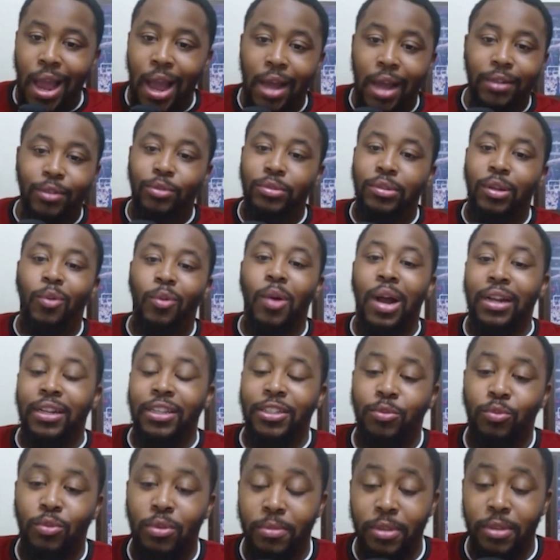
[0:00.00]
I don't know why
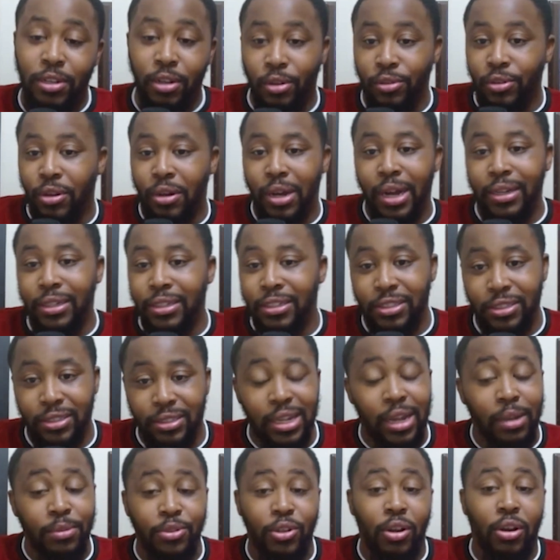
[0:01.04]
this woman don't know how to just
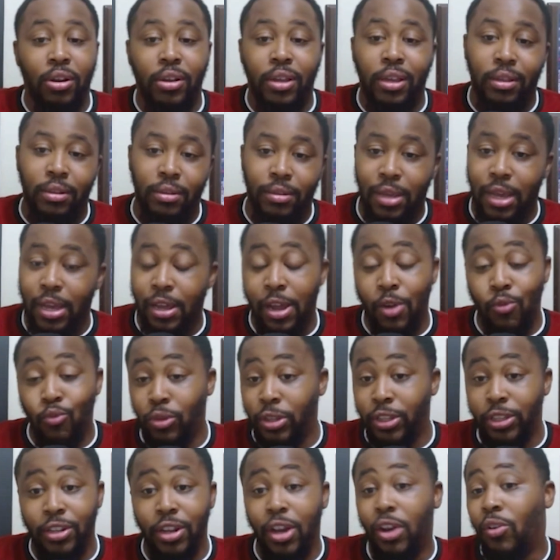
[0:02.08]
stop talking. I
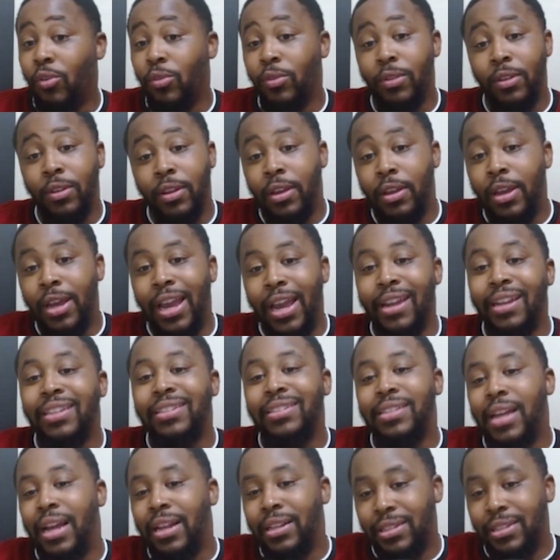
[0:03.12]
really don't. And
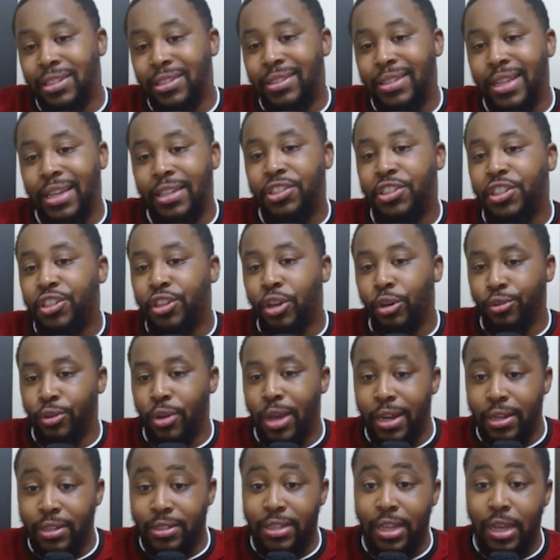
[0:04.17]
it's not just that she don't know
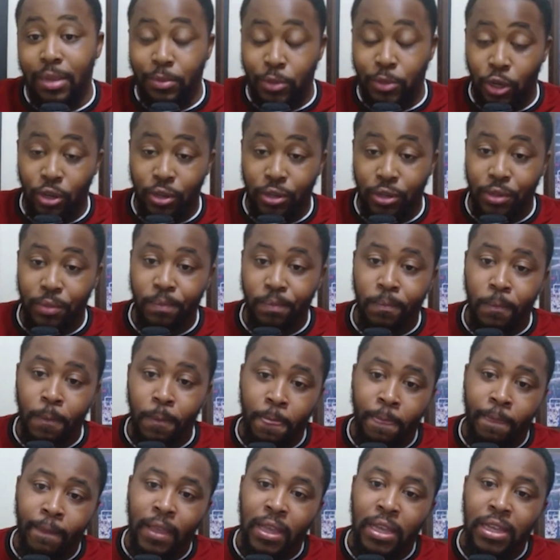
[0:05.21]
how to stop talking.
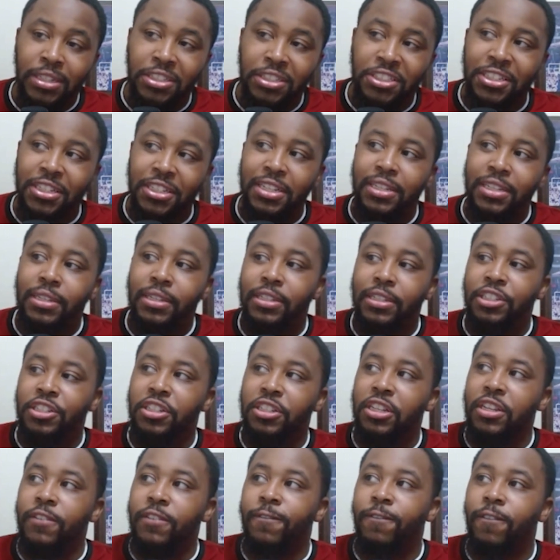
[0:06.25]

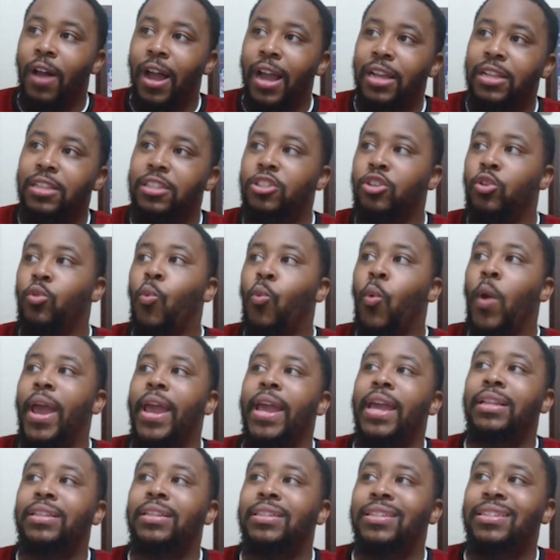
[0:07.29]
She finds a
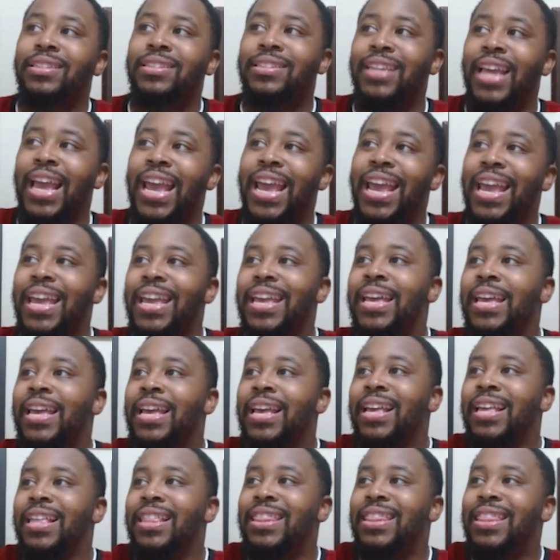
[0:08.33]
way to say
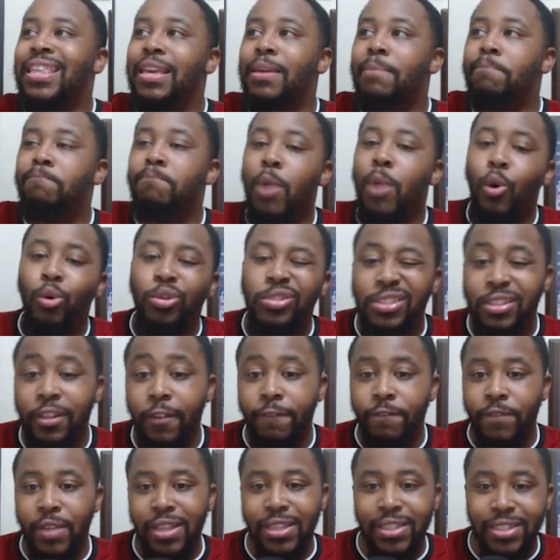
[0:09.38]
the most
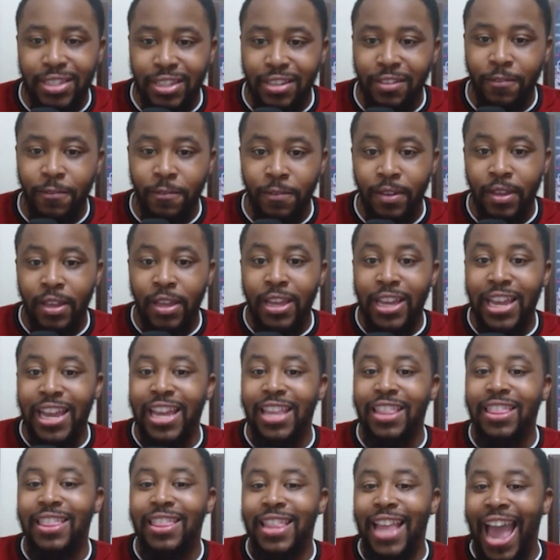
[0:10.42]
offensive
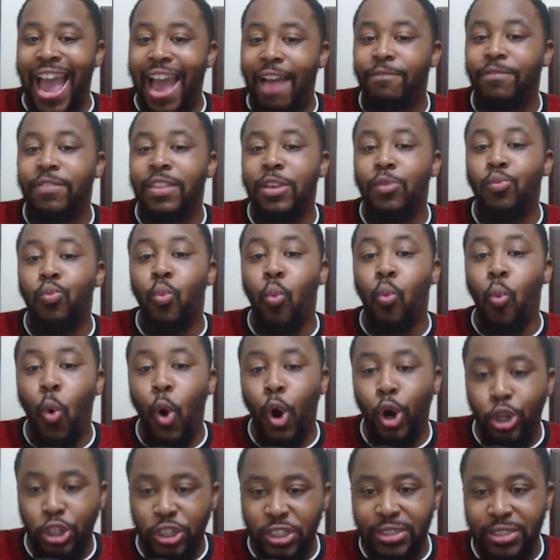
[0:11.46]
and have the
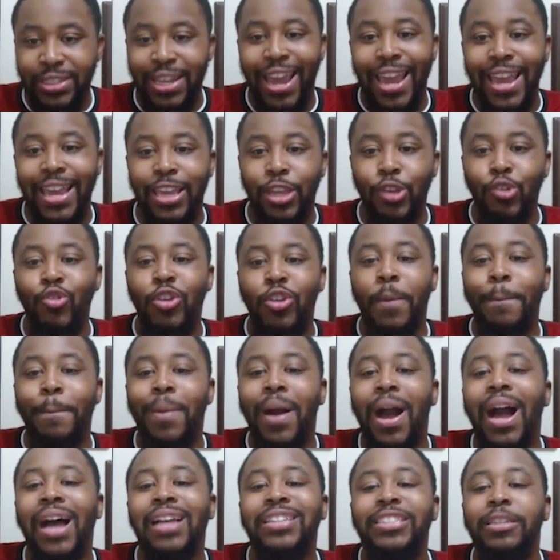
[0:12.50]
worst take you could
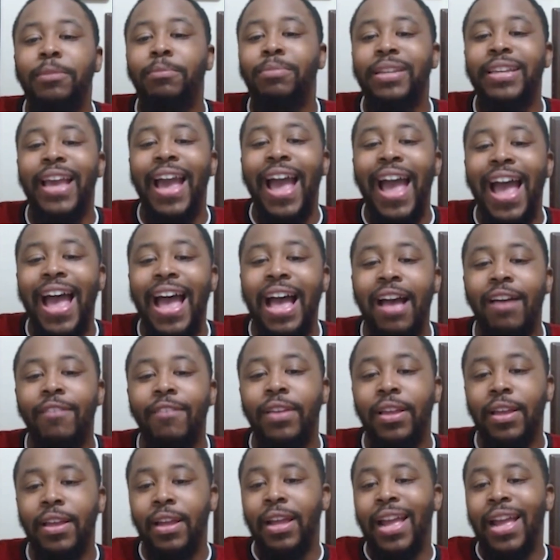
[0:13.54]
possibly have
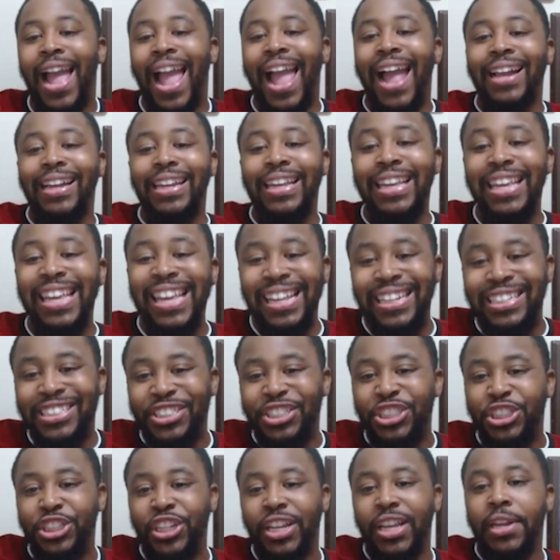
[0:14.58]
at
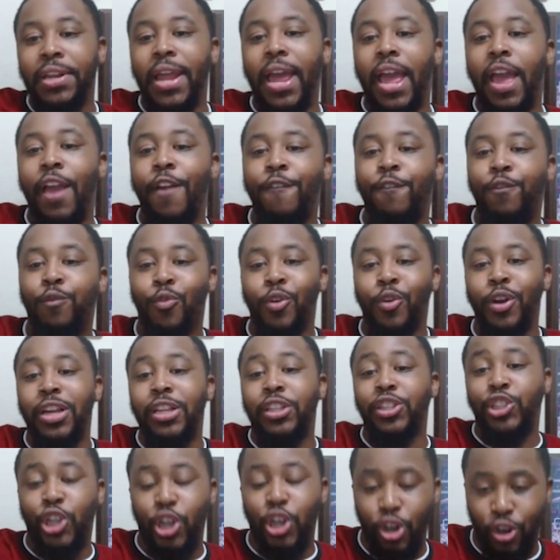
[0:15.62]
each and every
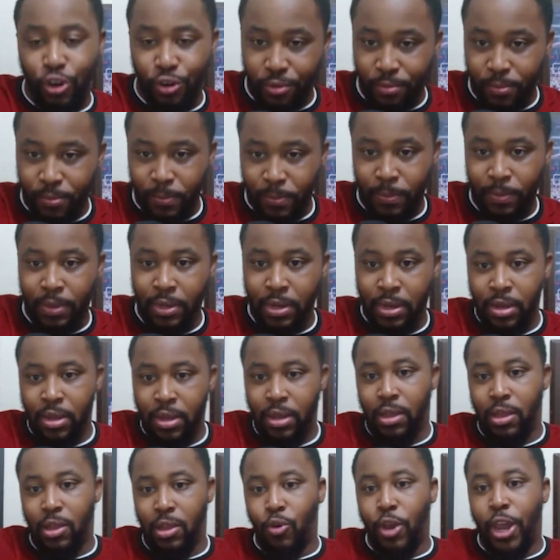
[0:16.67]
turn.
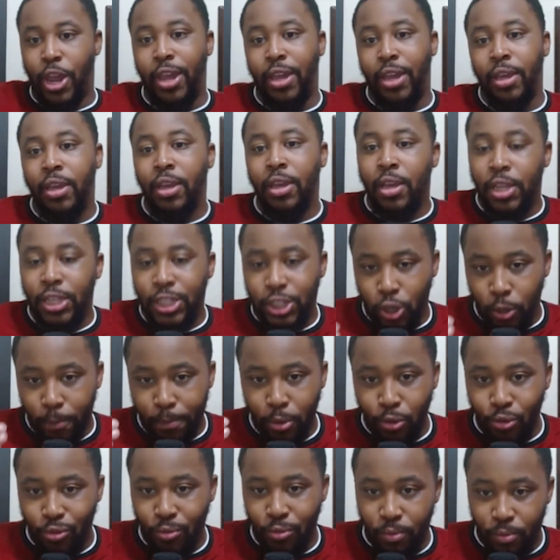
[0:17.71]
Okay? So
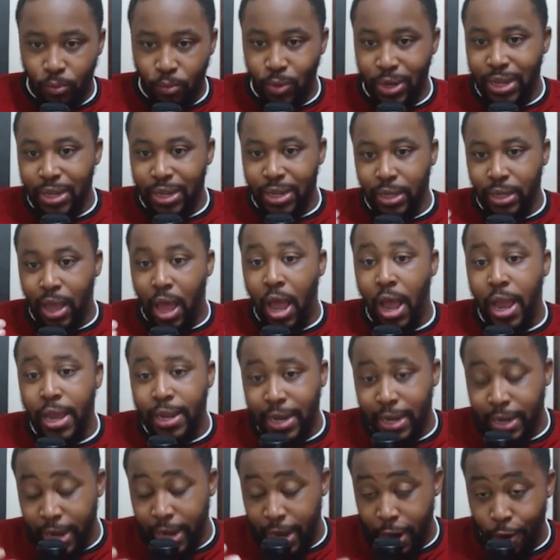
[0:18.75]
boom, we in line at
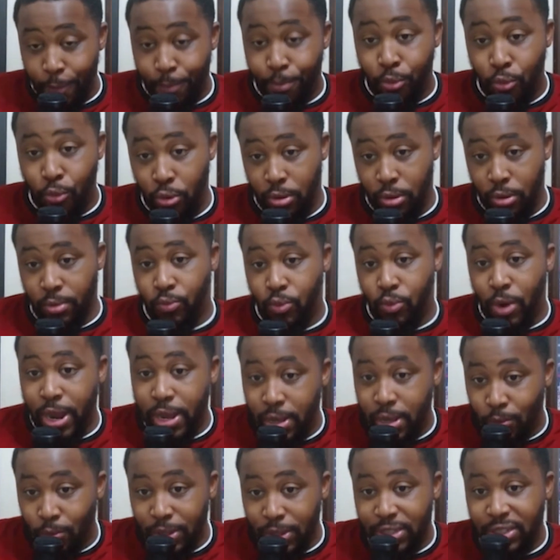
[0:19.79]
an airport, right?
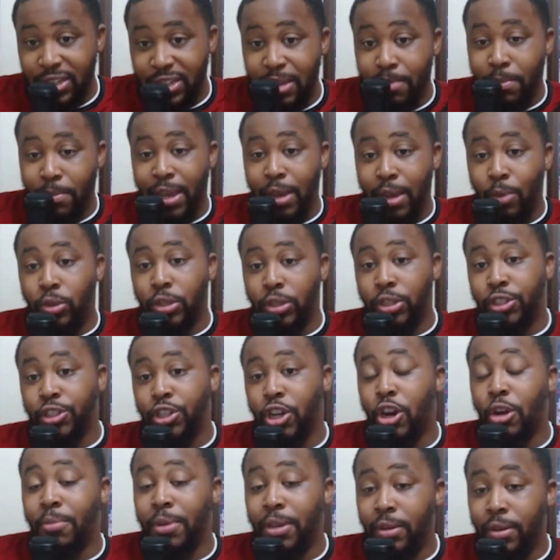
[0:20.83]
And we see a man with a
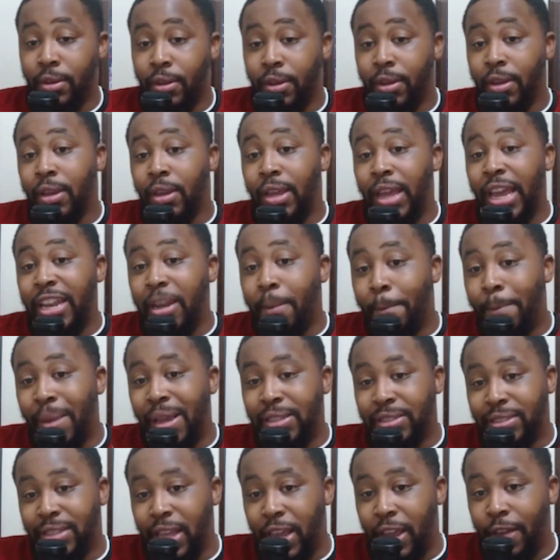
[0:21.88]
turban. And the
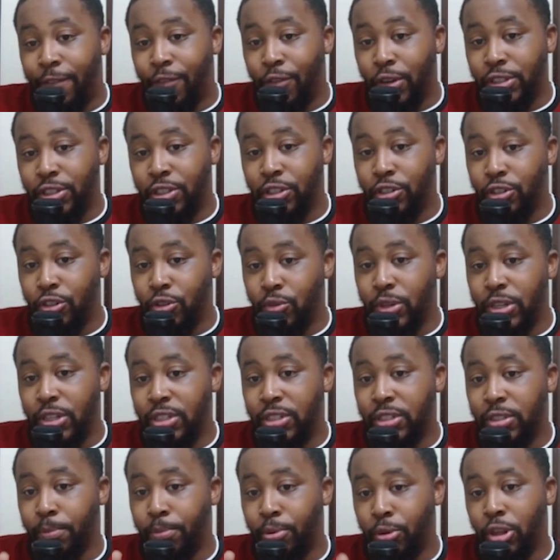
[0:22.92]
best thing for us to do is
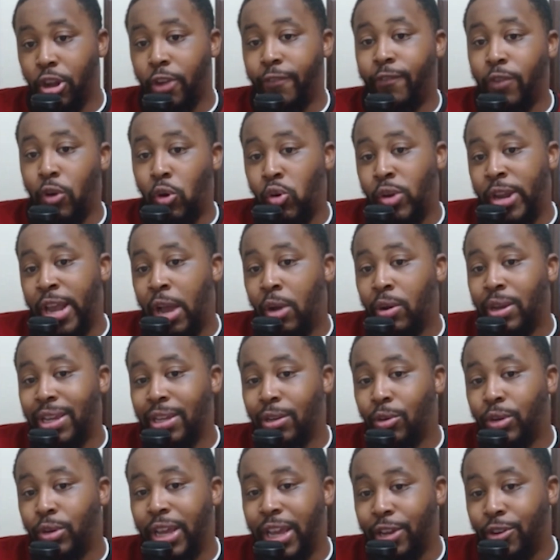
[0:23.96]
to pull our phone out, get
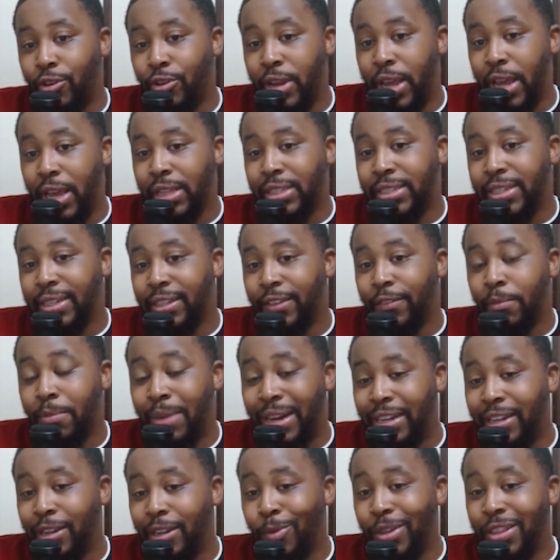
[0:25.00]
on the internet, and tell
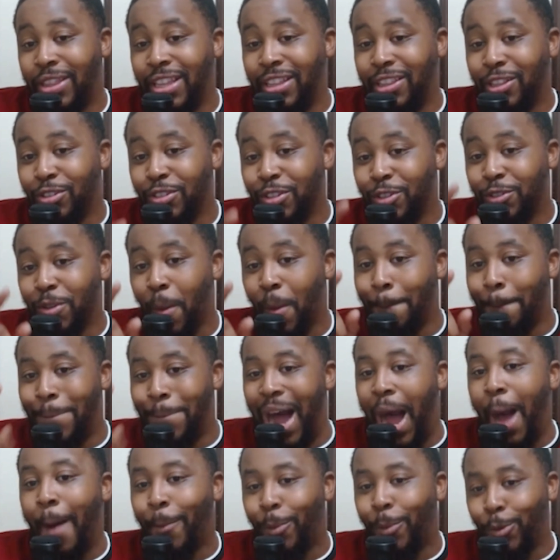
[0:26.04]
everybody that we think there's a
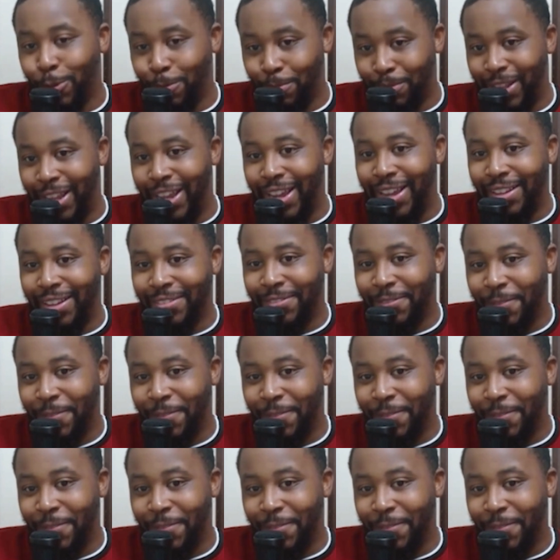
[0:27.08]
bomb on the plane.